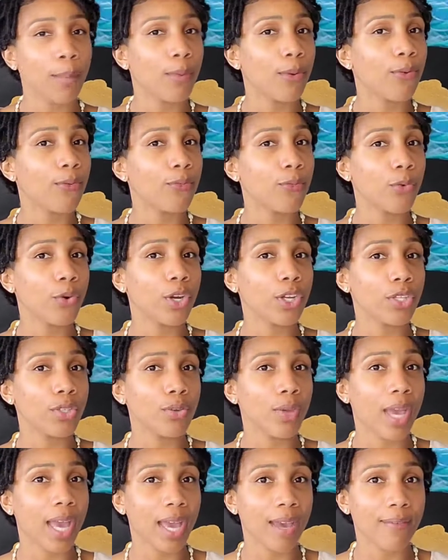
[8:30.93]
Before
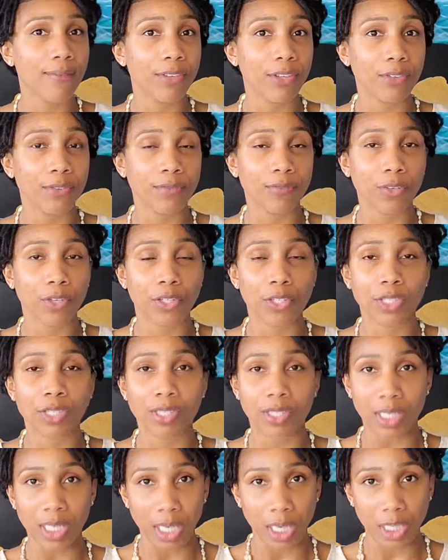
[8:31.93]
you have your
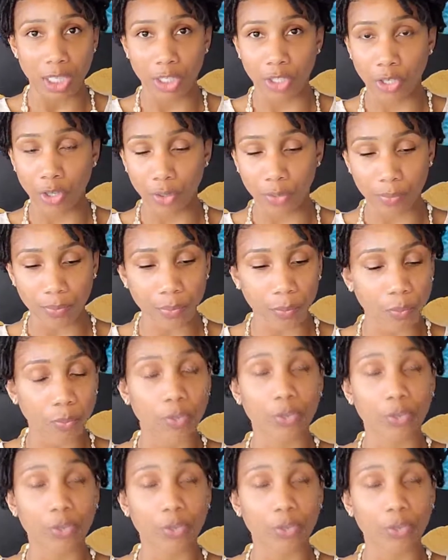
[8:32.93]
first, you know,